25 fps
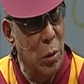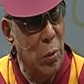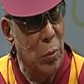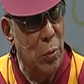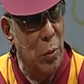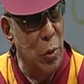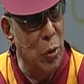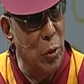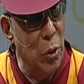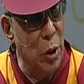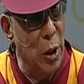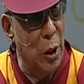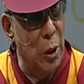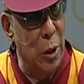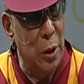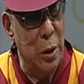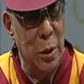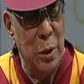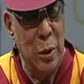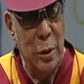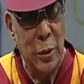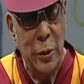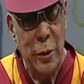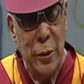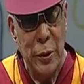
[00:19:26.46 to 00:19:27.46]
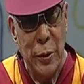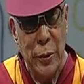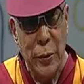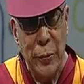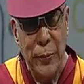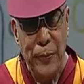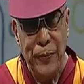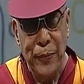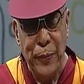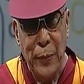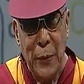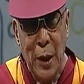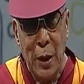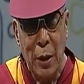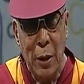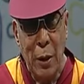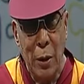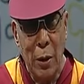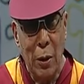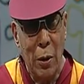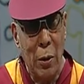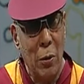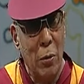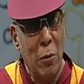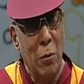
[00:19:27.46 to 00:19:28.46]
Munich,
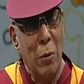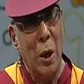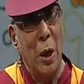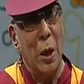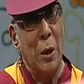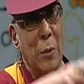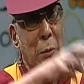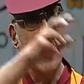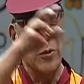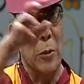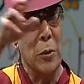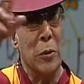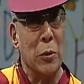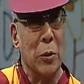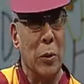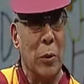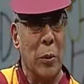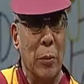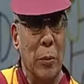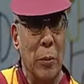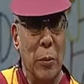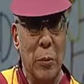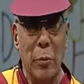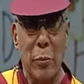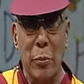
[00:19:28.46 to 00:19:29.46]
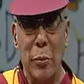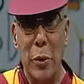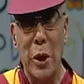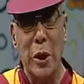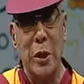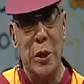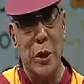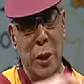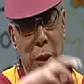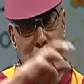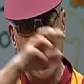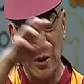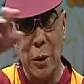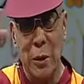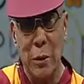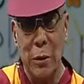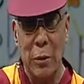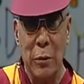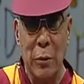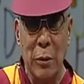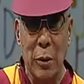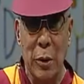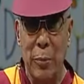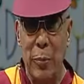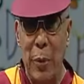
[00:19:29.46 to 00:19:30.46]
uh, one sort of meeting,
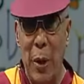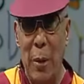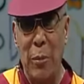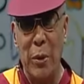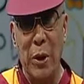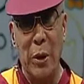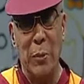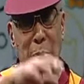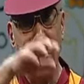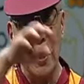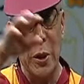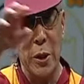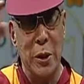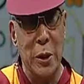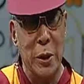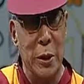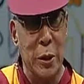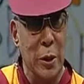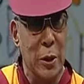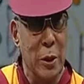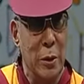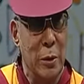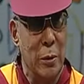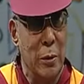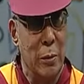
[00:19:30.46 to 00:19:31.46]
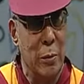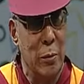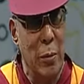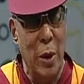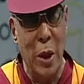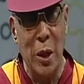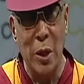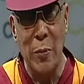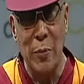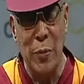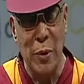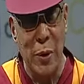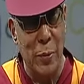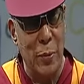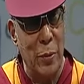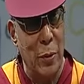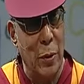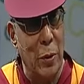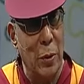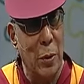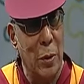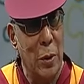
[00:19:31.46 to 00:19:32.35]
with public meeting, many people.